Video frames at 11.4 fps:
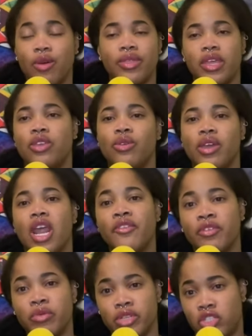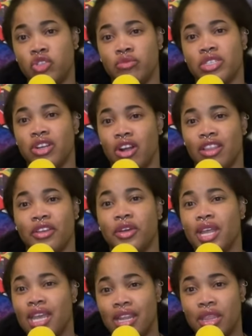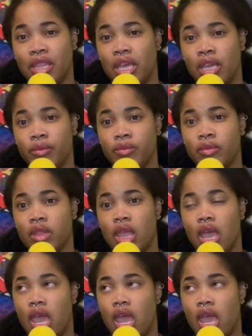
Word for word: I don't think you can ever put too much garlic on anything,